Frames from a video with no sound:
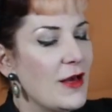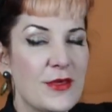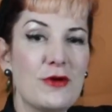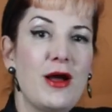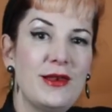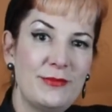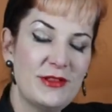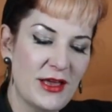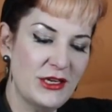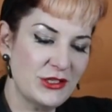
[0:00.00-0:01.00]
There are
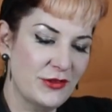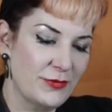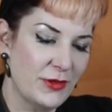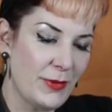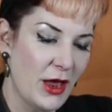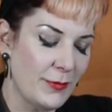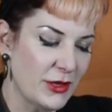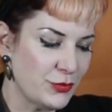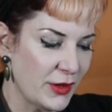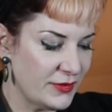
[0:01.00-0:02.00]
limitations with a
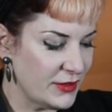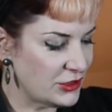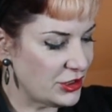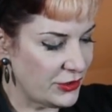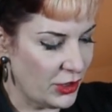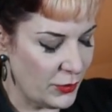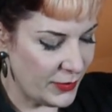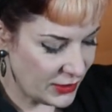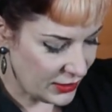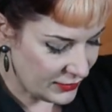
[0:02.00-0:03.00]
powermesh waist cincher though,
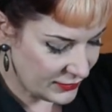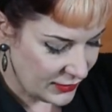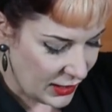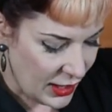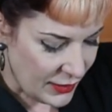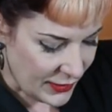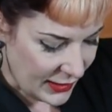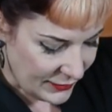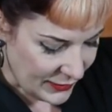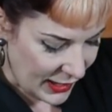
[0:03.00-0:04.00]
because
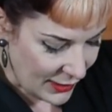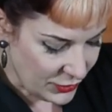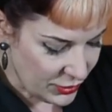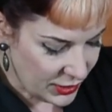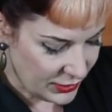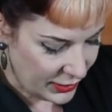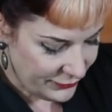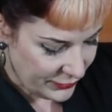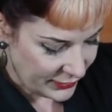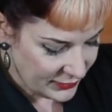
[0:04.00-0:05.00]
they have a hook and eye
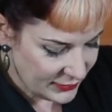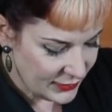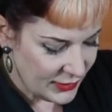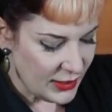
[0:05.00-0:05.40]
front,